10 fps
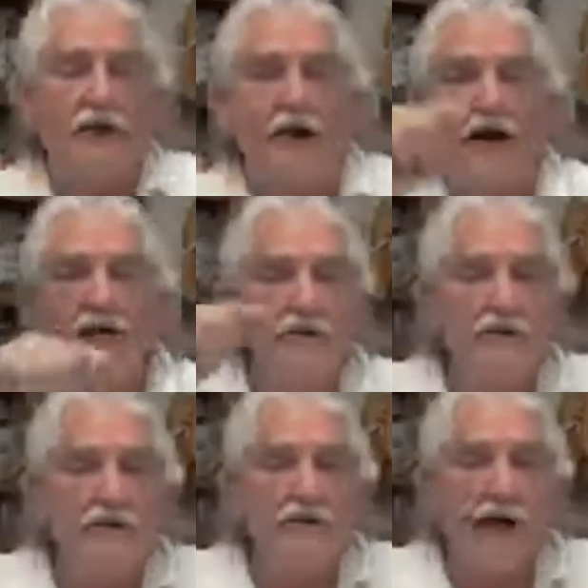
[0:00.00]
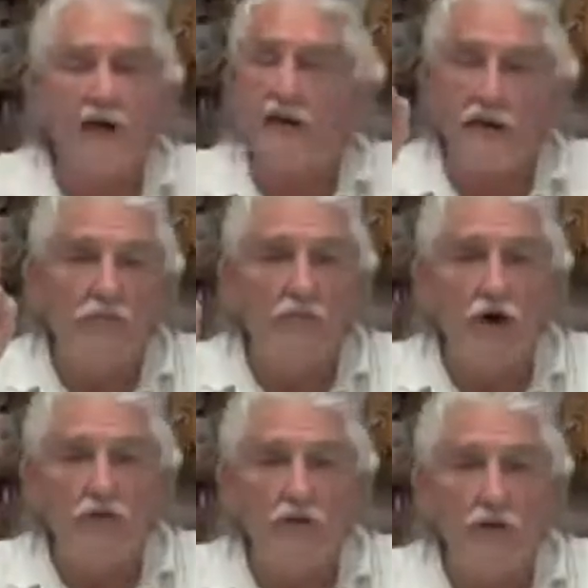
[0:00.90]
How do you do that? Number
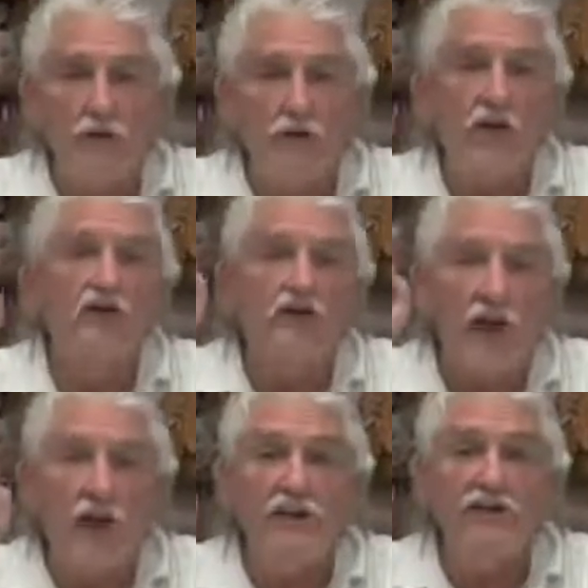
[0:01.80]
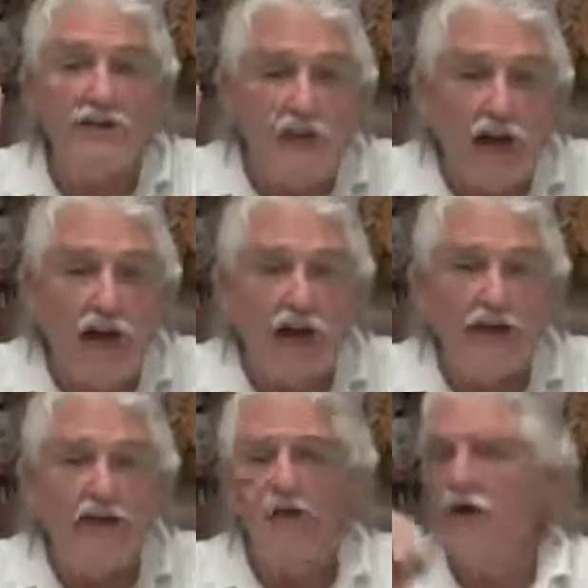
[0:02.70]
one rule: change your
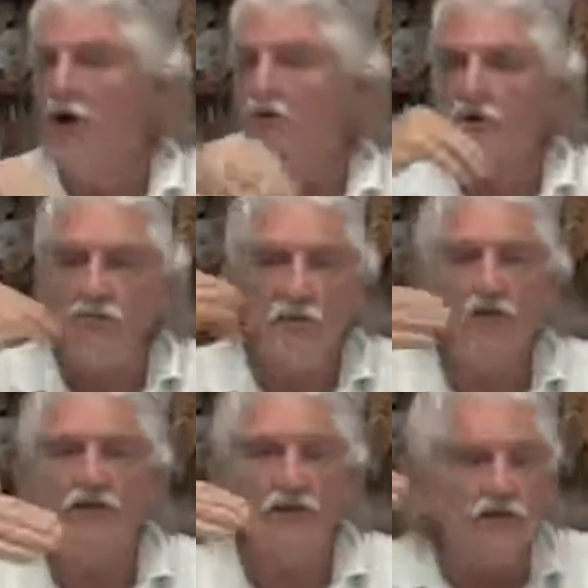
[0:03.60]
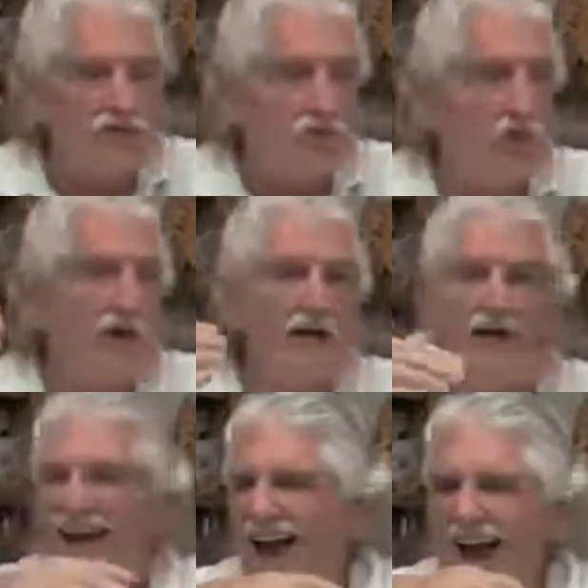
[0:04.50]
diet. Go from cooked, destroyed,